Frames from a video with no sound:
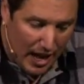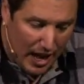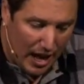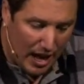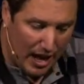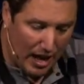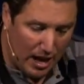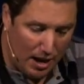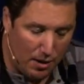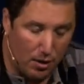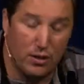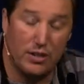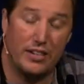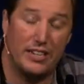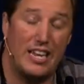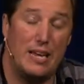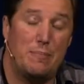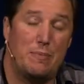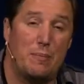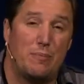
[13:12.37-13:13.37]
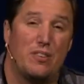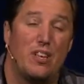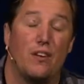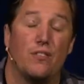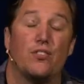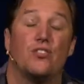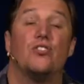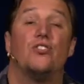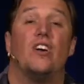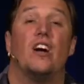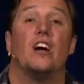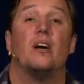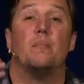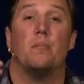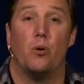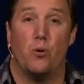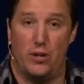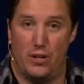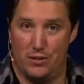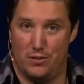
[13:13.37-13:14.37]
or to keep themselves
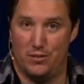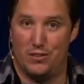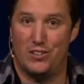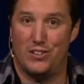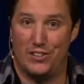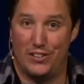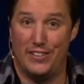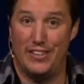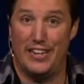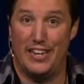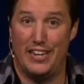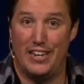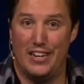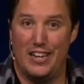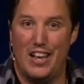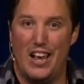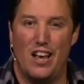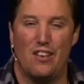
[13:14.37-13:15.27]
ceremonial clean.